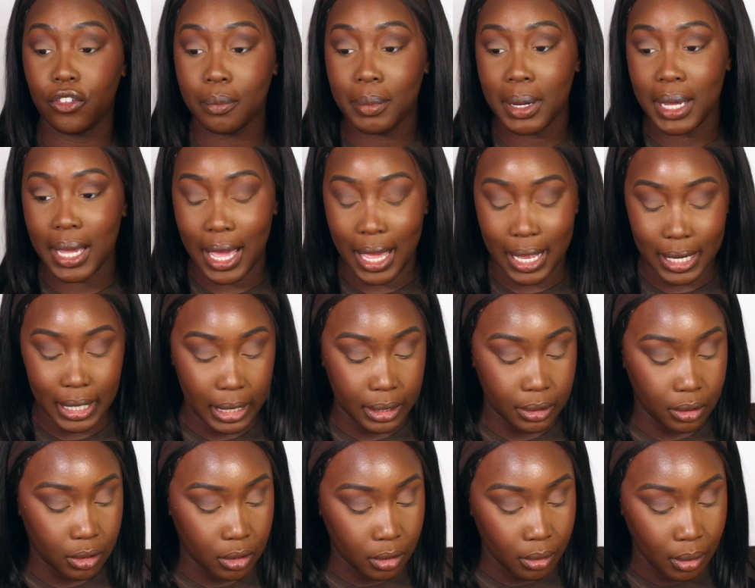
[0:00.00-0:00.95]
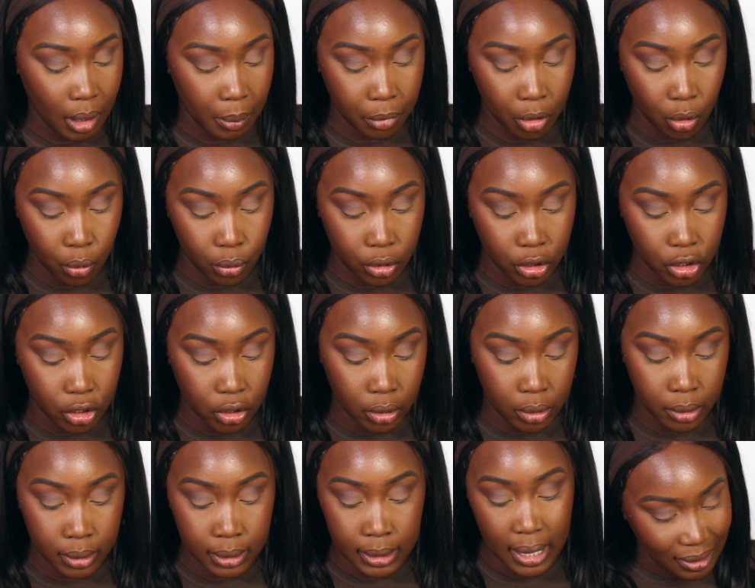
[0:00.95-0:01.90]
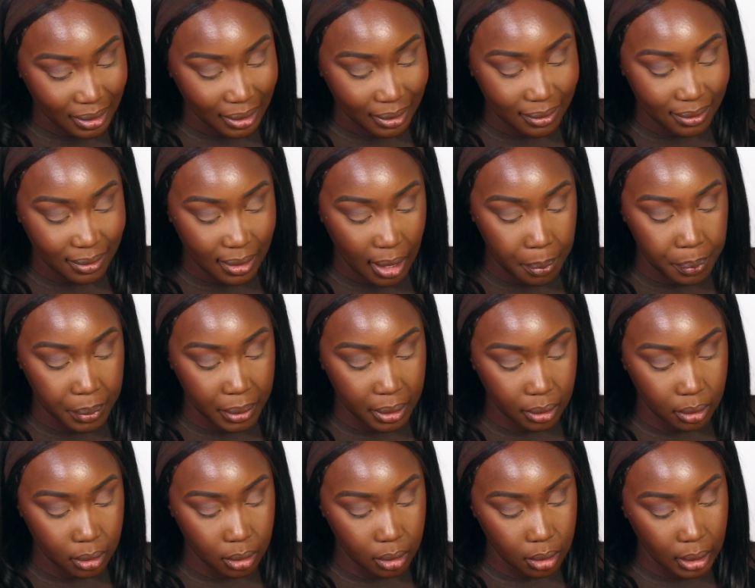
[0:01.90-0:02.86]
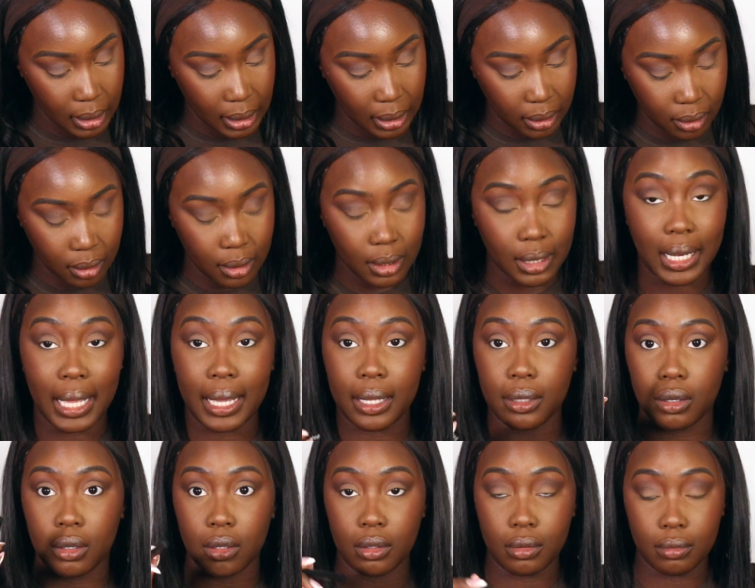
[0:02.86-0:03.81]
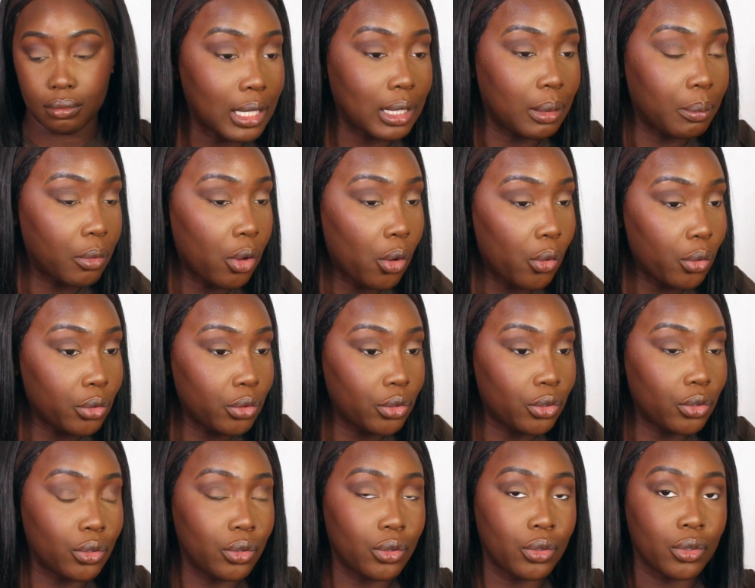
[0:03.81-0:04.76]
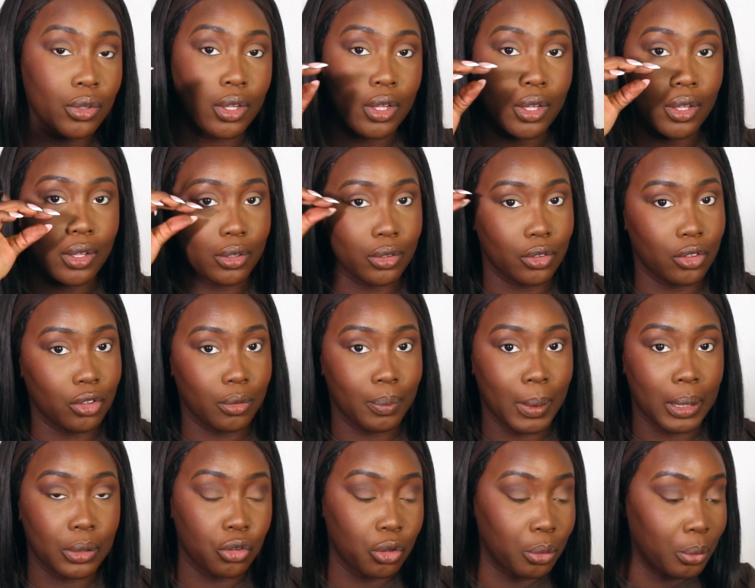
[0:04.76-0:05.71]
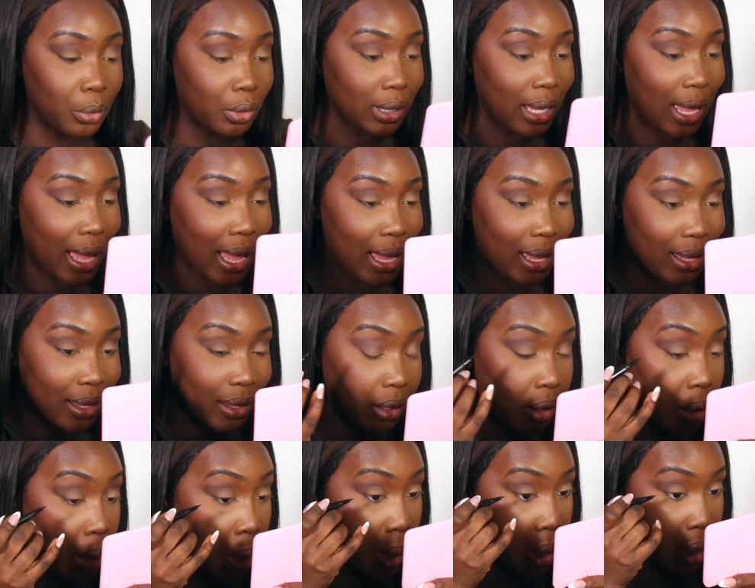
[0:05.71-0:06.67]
For my eyeliner, I'm going to use NYX Epic Ink Liner and I'm going to do my normal cat eye.